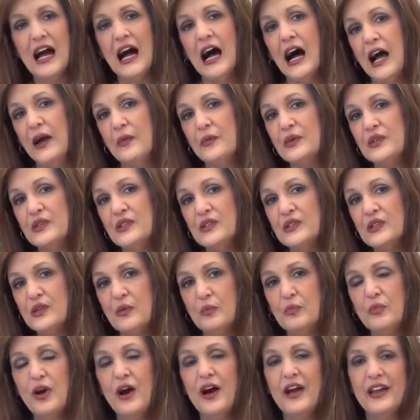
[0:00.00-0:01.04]
I was
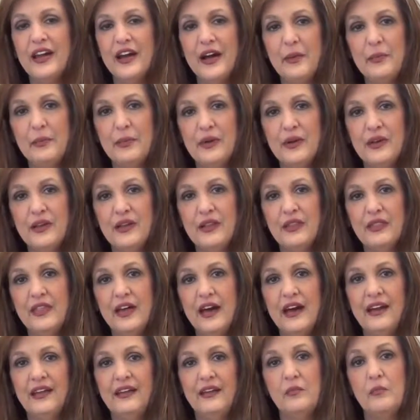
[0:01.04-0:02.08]
brought up
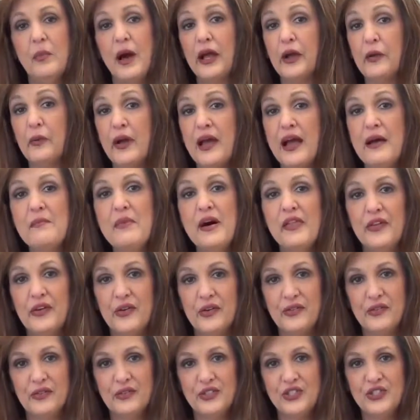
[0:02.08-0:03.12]
that my
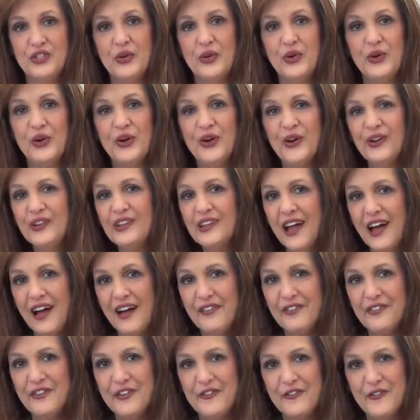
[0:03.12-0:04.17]
grandmother showed her
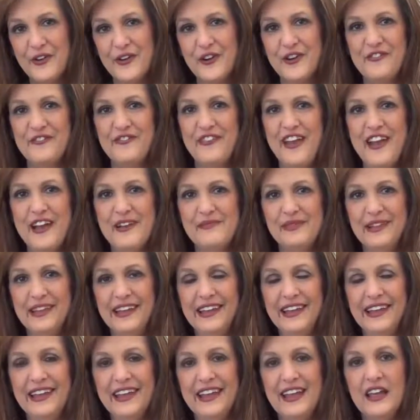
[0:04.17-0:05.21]
love for her
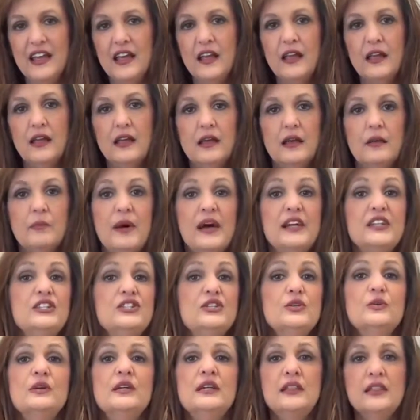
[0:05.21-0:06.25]
family by
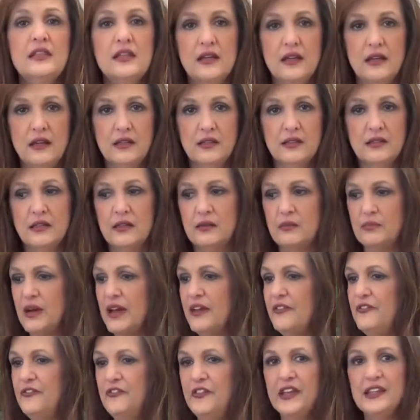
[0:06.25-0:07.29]
doing things,
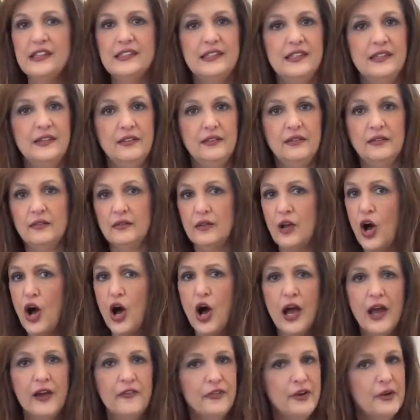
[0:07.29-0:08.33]
by fixing
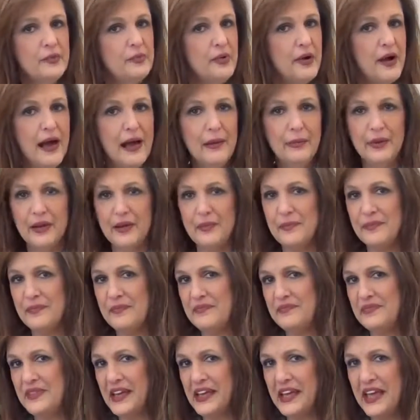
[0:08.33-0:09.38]
every problem
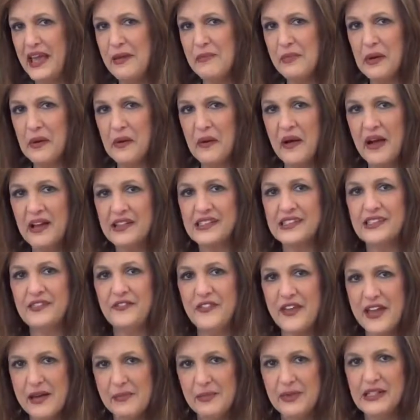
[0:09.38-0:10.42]
that came across the
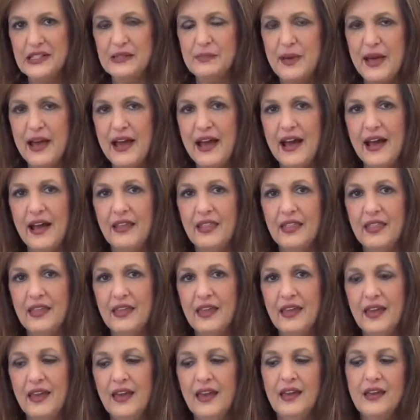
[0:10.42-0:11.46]
family's path.
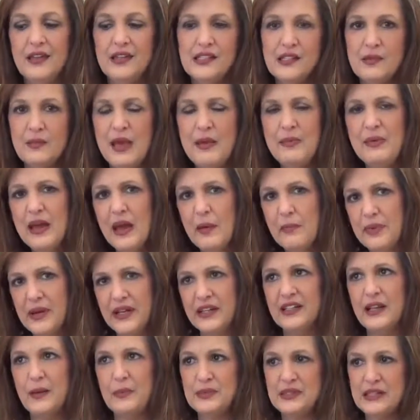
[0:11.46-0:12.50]
So maybe I
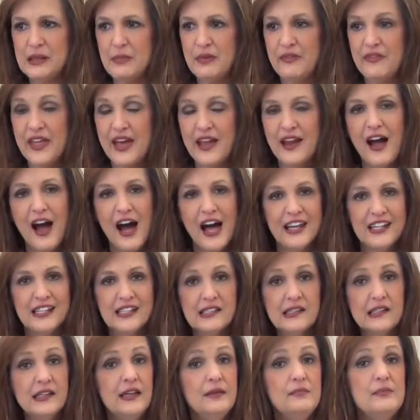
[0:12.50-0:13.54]
picked up some of that.
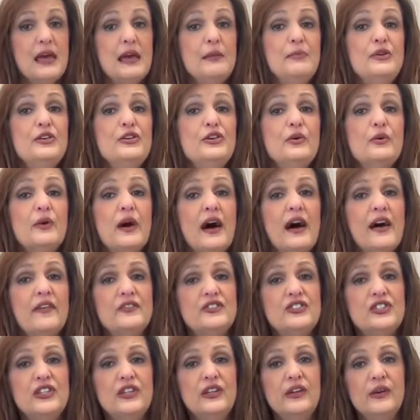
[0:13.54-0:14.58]
Honestly, maybe you
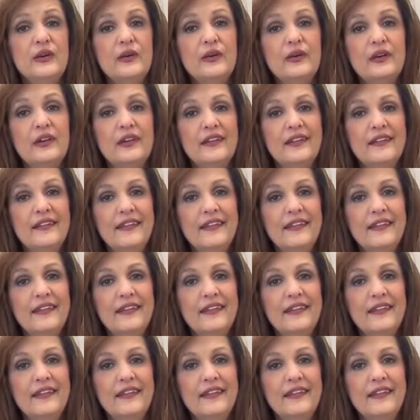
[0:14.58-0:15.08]
have too.